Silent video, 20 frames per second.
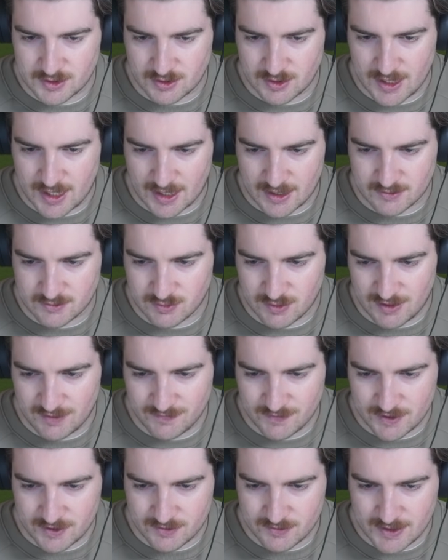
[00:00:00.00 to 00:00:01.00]
yeah, 12
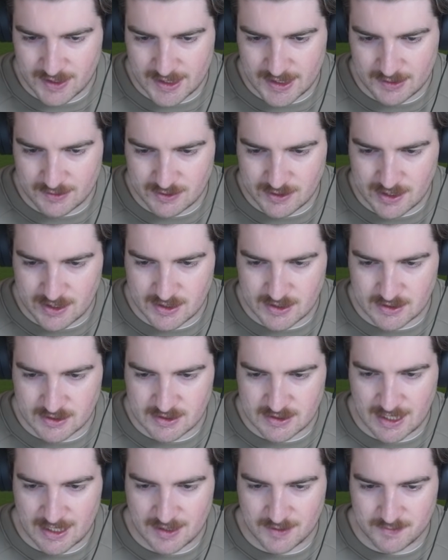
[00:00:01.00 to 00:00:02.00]
under right now would get you in
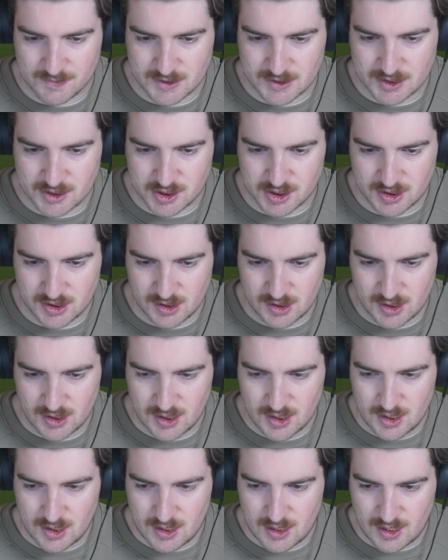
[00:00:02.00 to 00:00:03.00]
second position.
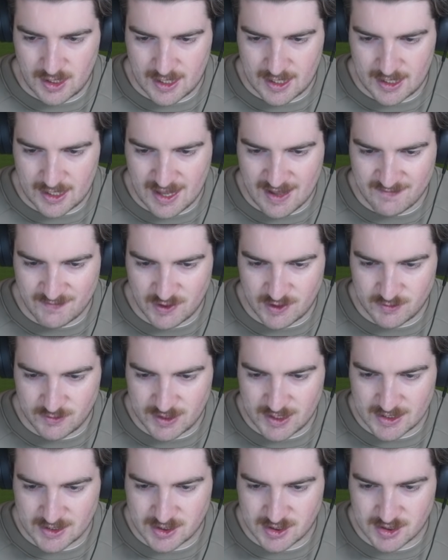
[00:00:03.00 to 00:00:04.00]
11 under
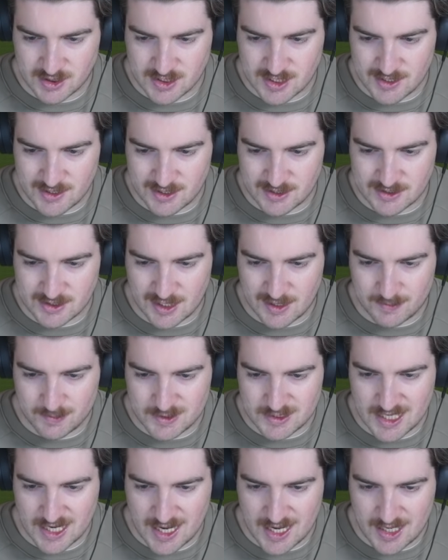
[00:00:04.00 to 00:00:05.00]
would get you inside the top
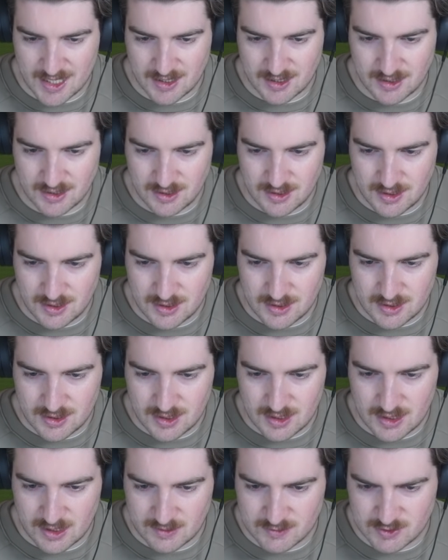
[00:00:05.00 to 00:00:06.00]
10.
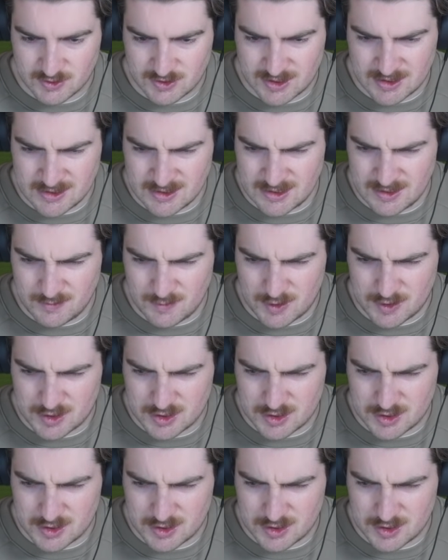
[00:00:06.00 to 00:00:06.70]
So it doesn't seem like the